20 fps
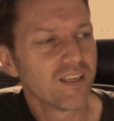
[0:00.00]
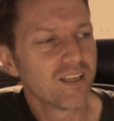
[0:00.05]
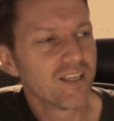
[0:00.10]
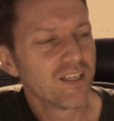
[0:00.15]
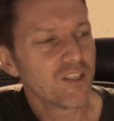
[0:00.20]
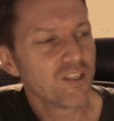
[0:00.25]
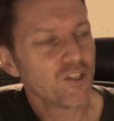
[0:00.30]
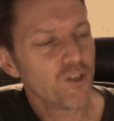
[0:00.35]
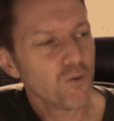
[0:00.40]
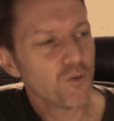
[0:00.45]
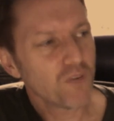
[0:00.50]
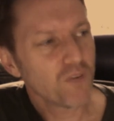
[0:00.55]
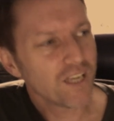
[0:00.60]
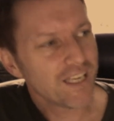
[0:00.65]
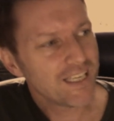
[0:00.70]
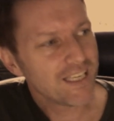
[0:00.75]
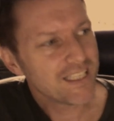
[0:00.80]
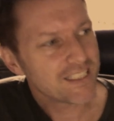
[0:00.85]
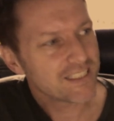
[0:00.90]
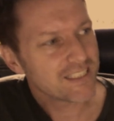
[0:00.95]
You know, when I
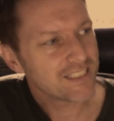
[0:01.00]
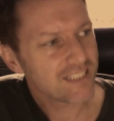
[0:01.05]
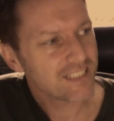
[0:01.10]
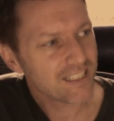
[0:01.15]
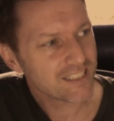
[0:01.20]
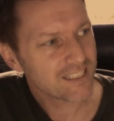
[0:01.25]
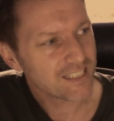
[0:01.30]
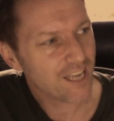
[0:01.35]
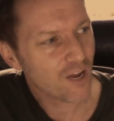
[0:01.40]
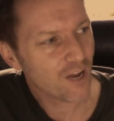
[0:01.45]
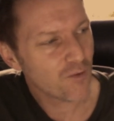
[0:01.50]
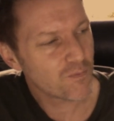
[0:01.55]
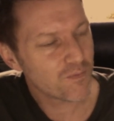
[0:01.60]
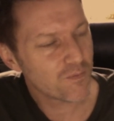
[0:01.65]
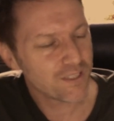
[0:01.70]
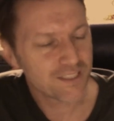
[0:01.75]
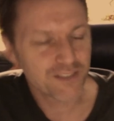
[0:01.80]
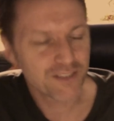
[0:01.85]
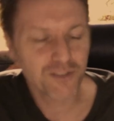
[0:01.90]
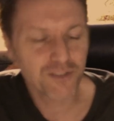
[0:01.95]
listen to this album,
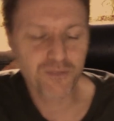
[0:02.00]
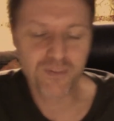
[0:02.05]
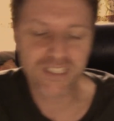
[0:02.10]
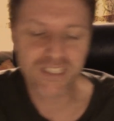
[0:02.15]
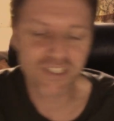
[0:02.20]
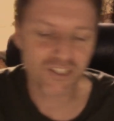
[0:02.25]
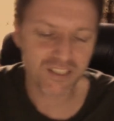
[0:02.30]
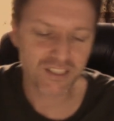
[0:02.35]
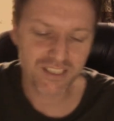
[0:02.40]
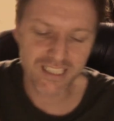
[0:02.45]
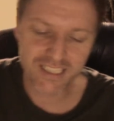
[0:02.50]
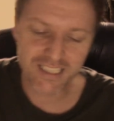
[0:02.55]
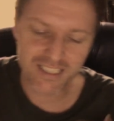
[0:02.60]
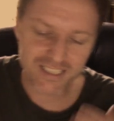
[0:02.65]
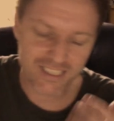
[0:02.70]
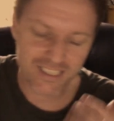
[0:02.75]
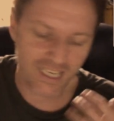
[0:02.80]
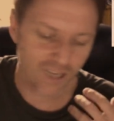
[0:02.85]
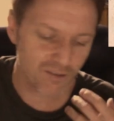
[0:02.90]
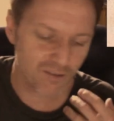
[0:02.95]
it
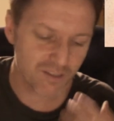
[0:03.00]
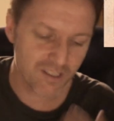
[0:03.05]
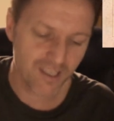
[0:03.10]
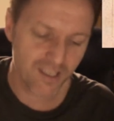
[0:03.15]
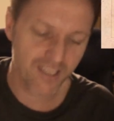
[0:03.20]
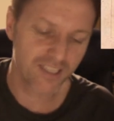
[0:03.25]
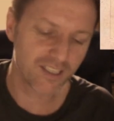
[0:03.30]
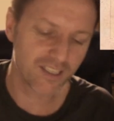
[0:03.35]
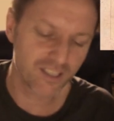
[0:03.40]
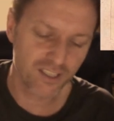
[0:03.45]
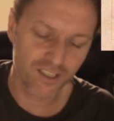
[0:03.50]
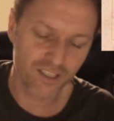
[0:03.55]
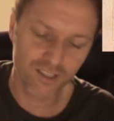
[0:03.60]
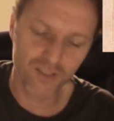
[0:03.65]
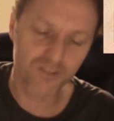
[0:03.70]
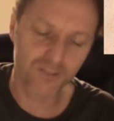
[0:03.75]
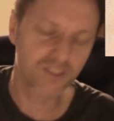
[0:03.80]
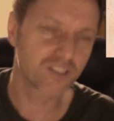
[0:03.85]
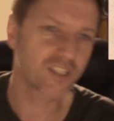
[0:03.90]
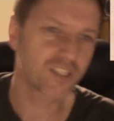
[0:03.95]
sounds like a
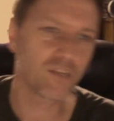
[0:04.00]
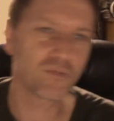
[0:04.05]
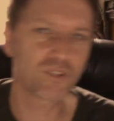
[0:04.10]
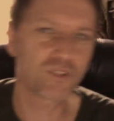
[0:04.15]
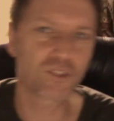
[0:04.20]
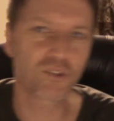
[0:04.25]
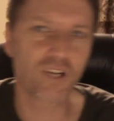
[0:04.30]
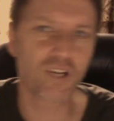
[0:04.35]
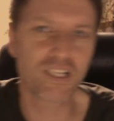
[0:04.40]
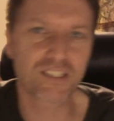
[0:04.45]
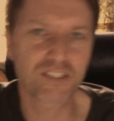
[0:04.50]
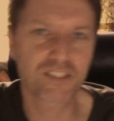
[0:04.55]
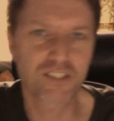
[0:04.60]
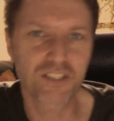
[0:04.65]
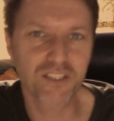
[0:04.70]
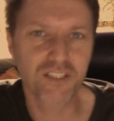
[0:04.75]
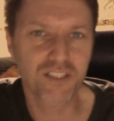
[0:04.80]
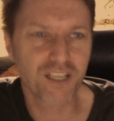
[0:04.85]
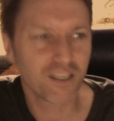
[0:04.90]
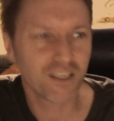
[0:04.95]
girl's summer dress
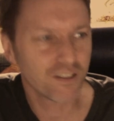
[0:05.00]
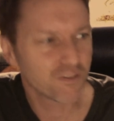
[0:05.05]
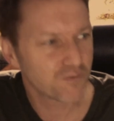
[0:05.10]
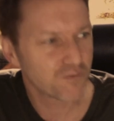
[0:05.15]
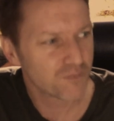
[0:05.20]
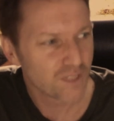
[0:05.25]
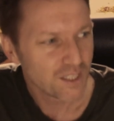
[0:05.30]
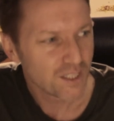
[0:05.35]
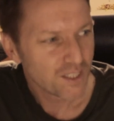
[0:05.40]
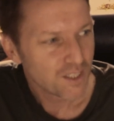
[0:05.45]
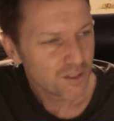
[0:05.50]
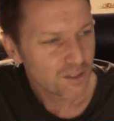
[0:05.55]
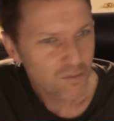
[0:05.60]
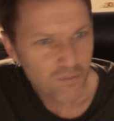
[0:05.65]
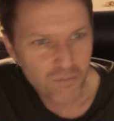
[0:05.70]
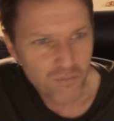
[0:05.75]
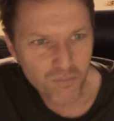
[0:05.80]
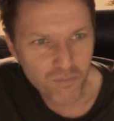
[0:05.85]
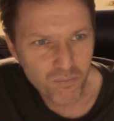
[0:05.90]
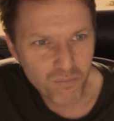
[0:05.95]
just kind of
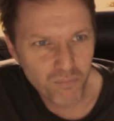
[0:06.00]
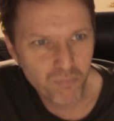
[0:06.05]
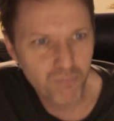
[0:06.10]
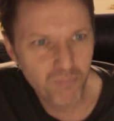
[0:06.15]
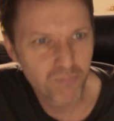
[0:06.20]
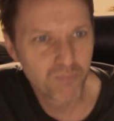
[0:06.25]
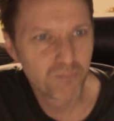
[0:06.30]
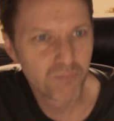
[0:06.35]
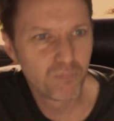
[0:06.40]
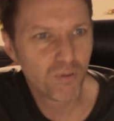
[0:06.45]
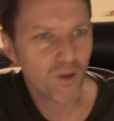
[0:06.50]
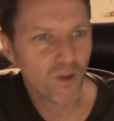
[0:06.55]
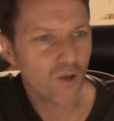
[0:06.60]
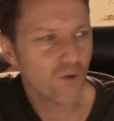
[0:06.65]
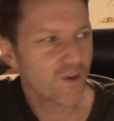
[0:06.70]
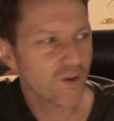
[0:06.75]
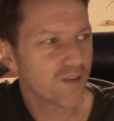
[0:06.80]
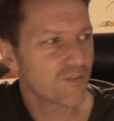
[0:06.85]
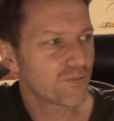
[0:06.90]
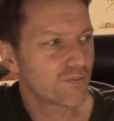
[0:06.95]

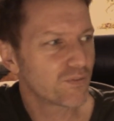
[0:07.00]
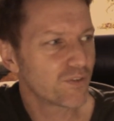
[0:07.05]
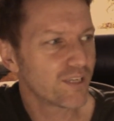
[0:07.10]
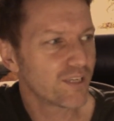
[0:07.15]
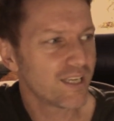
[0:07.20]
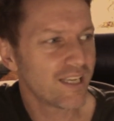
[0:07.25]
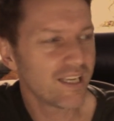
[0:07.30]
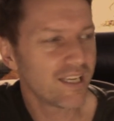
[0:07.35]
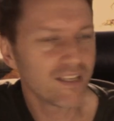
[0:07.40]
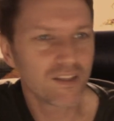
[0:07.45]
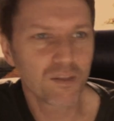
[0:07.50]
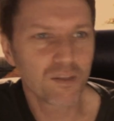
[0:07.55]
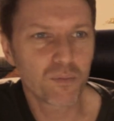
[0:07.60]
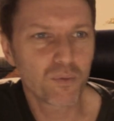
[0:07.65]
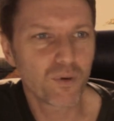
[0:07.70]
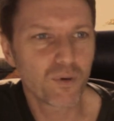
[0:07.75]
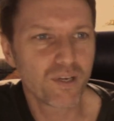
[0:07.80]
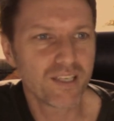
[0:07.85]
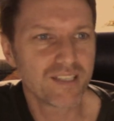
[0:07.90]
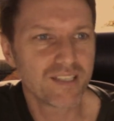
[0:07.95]
blowing freely in the
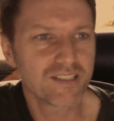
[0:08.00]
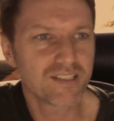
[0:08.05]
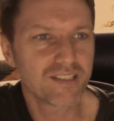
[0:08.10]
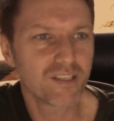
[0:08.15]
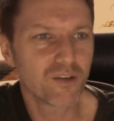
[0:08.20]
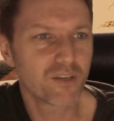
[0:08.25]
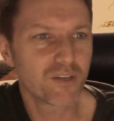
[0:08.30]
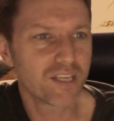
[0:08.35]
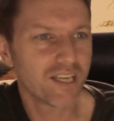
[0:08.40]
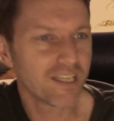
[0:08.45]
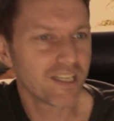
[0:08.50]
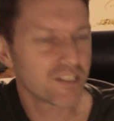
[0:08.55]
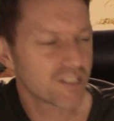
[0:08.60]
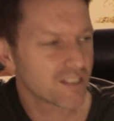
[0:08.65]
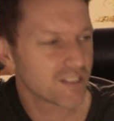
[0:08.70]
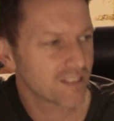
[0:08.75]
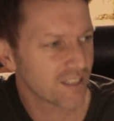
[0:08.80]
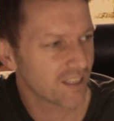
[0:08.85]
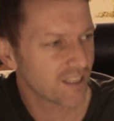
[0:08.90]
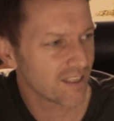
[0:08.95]
breeze, you know, catching
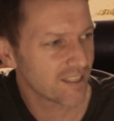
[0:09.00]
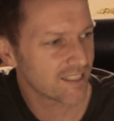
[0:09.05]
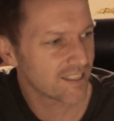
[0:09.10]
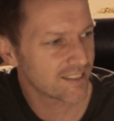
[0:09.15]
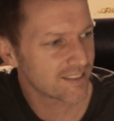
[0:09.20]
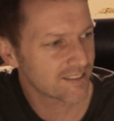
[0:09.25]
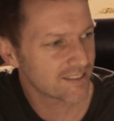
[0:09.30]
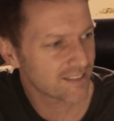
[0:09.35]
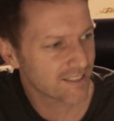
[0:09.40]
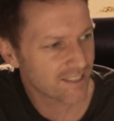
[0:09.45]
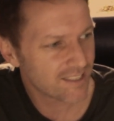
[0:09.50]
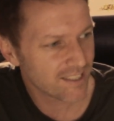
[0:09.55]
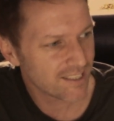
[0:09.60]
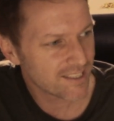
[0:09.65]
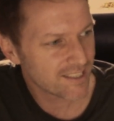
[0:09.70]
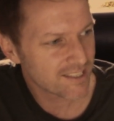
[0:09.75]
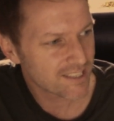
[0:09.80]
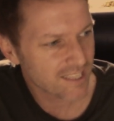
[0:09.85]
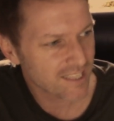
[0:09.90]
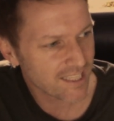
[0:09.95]
the light
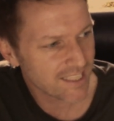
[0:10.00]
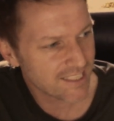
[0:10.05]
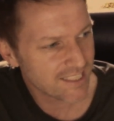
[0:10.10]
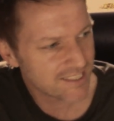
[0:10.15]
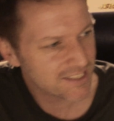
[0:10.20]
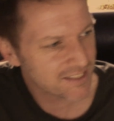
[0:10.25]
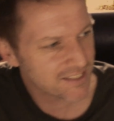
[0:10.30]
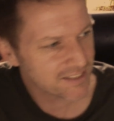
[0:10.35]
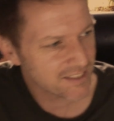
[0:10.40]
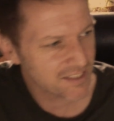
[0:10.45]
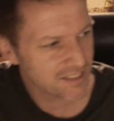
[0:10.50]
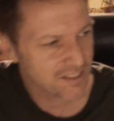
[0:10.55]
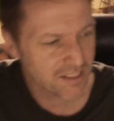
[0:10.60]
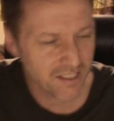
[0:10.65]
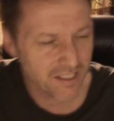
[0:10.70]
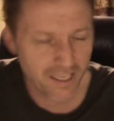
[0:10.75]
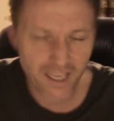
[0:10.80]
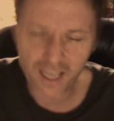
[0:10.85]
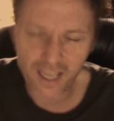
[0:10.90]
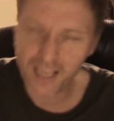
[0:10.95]
occasionally, and it just doesn't
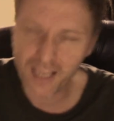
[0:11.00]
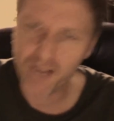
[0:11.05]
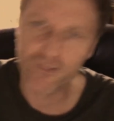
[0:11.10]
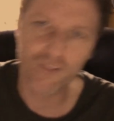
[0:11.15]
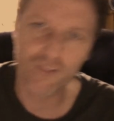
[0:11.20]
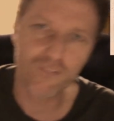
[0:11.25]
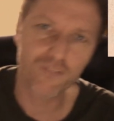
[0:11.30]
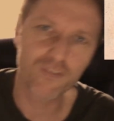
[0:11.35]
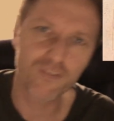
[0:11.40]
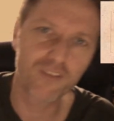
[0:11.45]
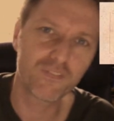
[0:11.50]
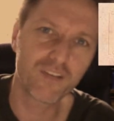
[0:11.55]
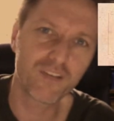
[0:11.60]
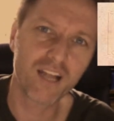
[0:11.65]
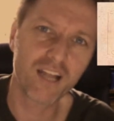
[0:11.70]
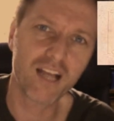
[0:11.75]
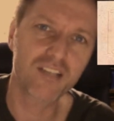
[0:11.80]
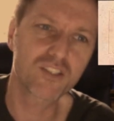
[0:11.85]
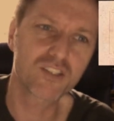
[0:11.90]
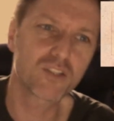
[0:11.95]
care if it
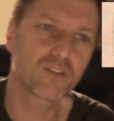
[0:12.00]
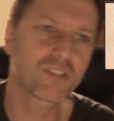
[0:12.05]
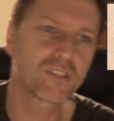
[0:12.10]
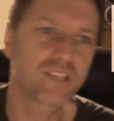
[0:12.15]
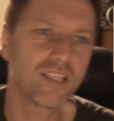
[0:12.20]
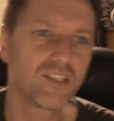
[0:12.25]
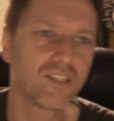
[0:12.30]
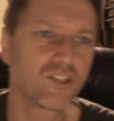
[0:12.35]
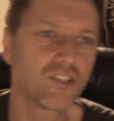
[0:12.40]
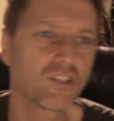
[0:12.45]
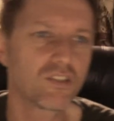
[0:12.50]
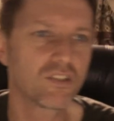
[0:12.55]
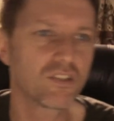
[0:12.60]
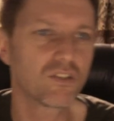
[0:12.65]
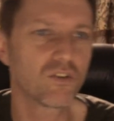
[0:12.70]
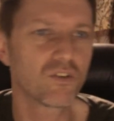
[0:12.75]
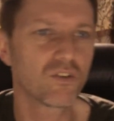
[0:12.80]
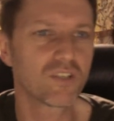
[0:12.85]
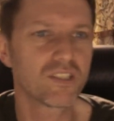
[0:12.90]
has your attention or not.